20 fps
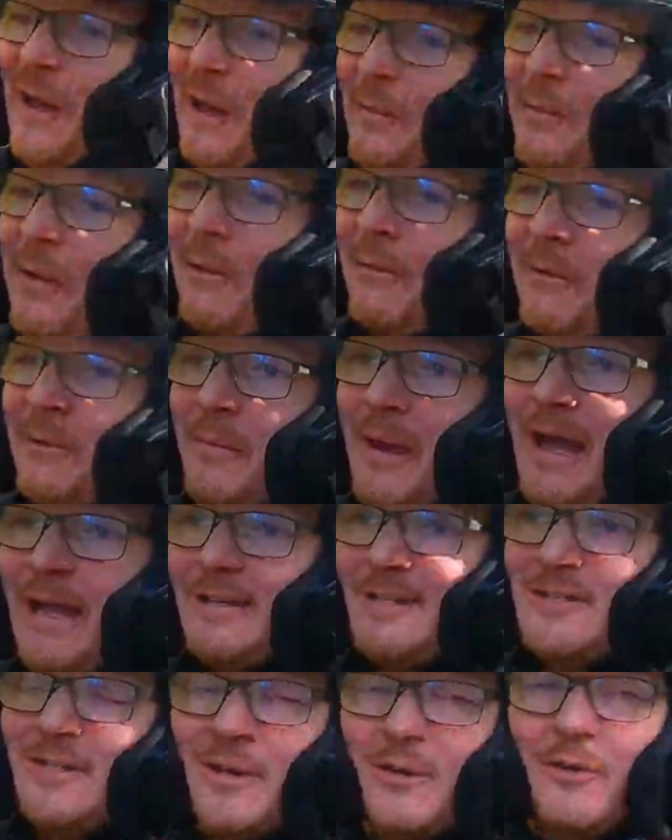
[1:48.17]
upcoming batch,
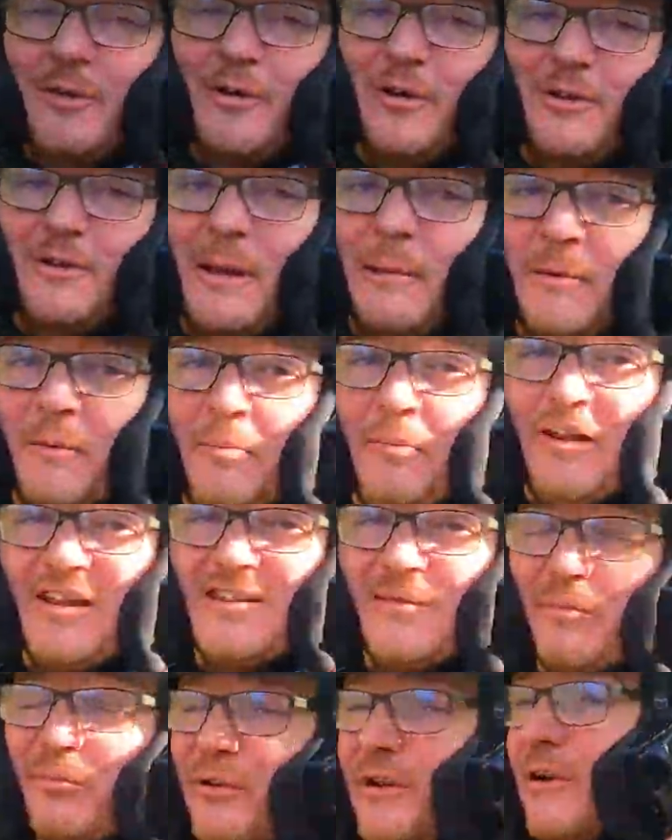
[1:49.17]
so a good time to
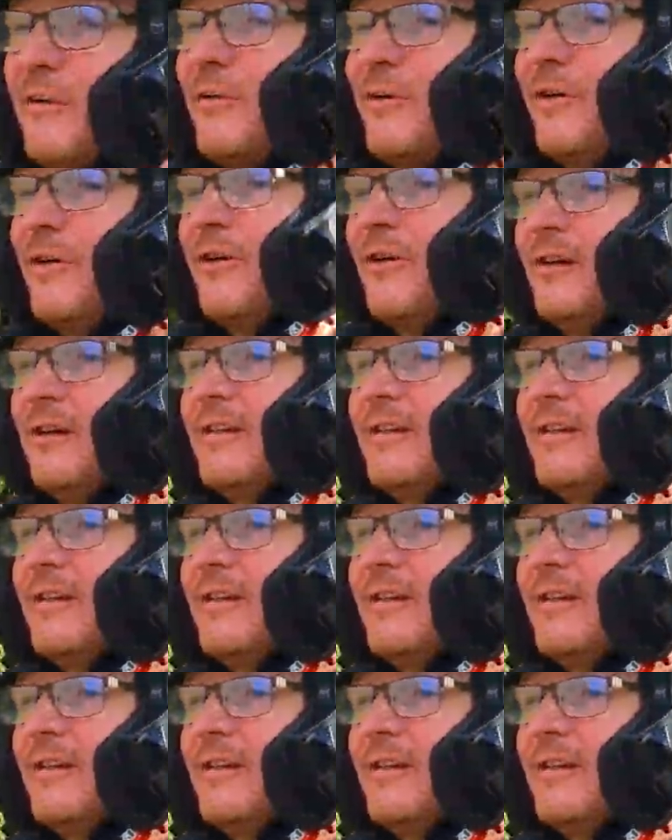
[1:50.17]
place a pre-order.